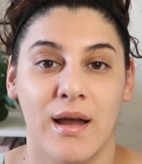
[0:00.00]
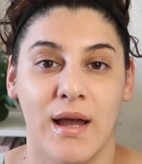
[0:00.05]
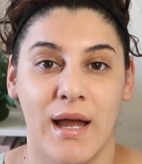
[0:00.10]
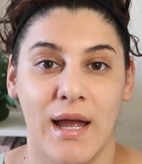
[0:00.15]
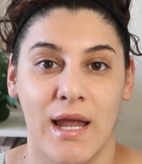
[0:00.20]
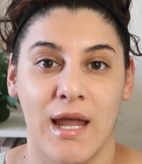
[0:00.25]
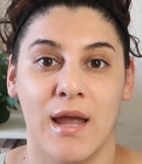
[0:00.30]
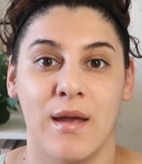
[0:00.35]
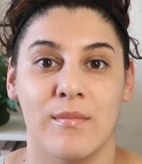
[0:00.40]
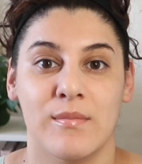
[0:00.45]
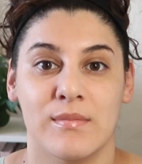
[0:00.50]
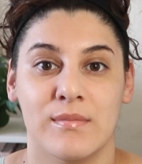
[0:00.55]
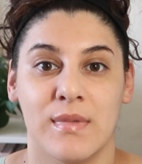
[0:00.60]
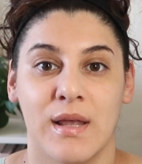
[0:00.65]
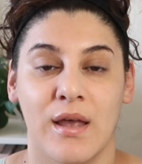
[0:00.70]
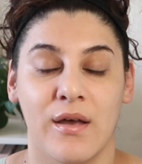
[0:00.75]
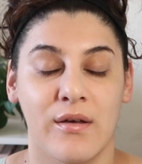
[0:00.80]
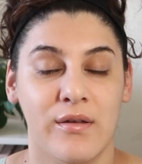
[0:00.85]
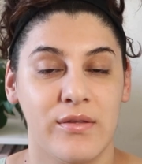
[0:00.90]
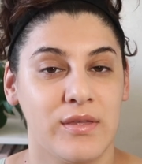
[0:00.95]
I am
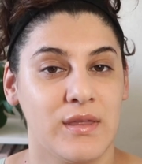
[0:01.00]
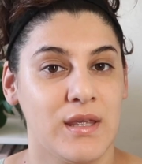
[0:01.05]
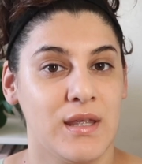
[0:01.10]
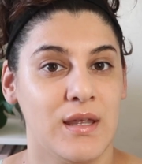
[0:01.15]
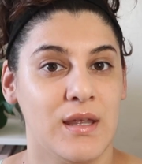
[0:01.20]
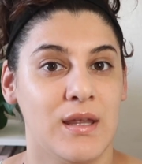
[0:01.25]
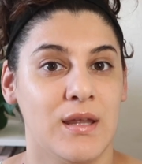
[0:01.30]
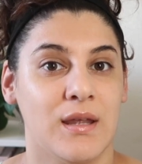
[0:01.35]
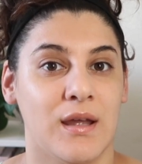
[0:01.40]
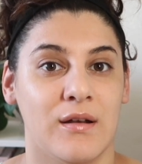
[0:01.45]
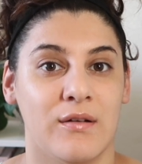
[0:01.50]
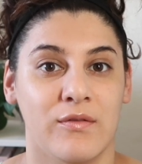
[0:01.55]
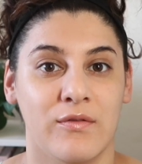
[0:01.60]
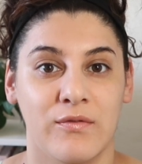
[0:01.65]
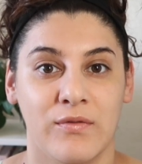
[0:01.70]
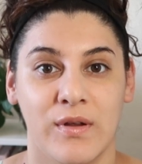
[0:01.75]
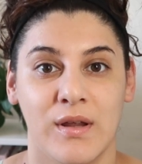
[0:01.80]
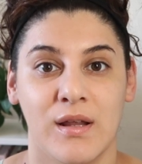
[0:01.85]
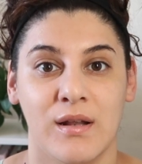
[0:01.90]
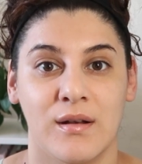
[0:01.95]
healthy and
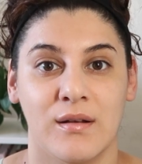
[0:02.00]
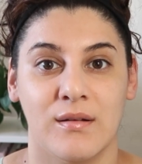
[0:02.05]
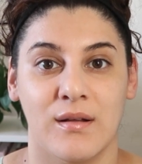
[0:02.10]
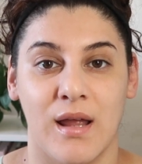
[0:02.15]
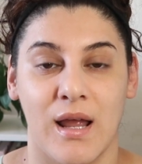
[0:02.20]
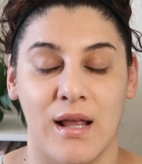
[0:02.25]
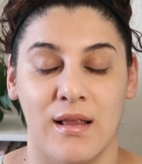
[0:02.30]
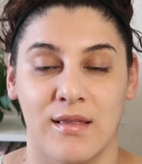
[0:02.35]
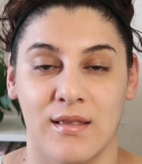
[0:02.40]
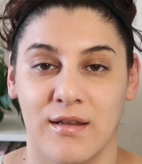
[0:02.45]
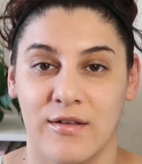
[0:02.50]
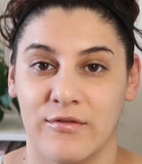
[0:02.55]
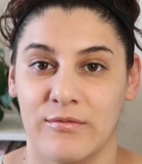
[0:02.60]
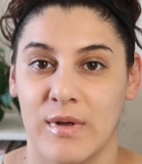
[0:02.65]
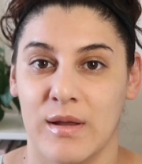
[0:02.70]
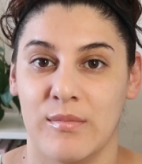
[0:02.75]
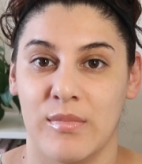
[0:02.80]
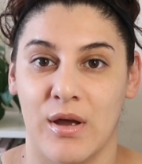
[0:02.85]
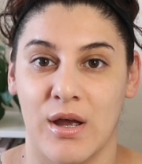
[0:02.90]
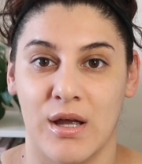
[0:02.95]
fit, I love
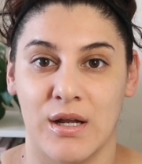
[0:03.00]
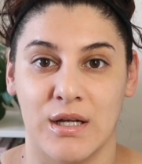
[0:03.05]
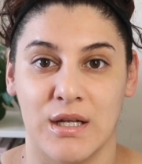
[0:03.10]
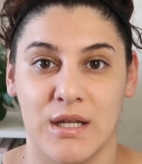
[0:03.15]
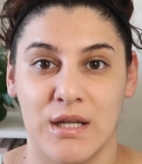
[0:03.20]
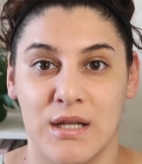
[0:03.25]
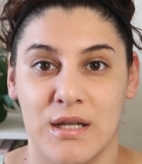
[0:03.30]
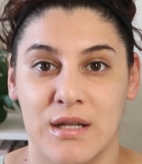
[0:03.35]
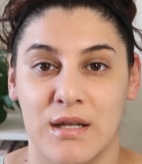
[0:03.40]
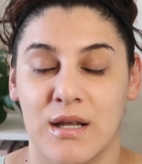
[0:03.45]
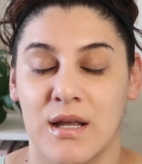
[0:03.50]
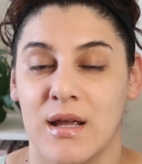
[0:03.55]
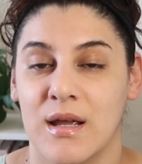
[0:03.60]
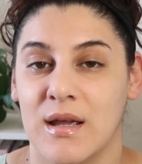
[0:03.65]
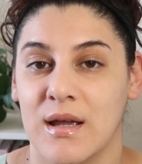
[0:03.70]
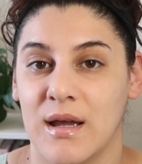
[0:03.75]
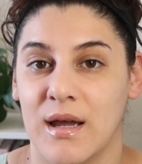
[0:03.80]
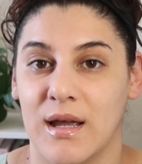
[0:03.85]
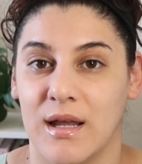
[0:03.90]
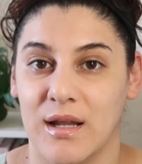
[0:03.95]
my body,
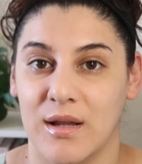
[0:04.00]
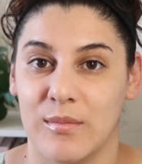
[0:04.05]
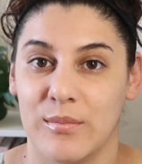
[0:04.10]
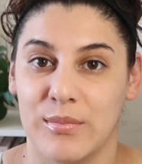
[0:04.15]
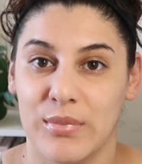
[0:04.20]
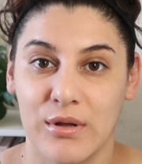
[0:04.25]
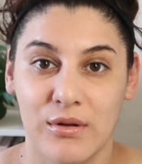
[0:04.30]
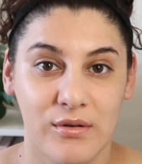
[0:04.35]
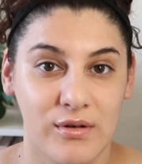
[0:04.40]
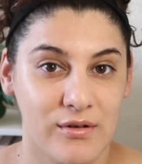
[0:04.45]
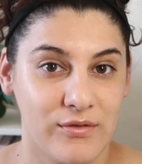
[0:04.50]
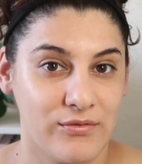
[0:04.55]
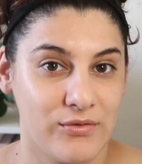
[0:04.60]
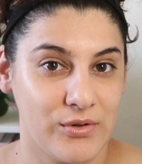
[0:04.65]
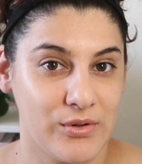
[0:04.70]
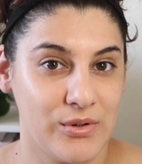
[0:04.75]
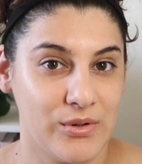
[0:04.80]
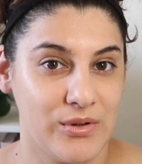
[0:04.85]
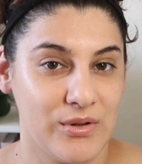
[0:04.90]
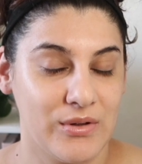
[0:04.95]
I am
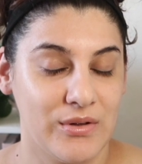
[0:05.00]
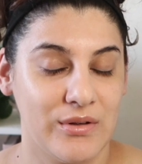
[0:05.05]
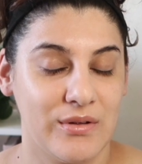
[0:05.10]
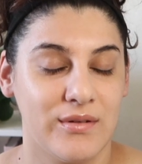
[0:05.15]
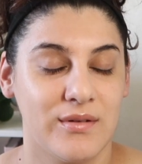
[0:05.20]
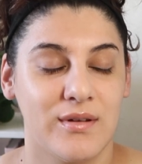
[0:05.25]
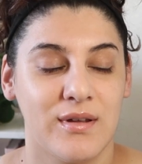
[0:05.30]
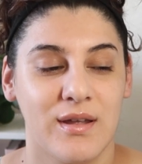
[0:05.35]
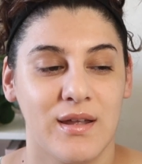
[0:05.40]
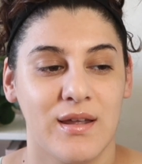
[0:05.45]
beautiful,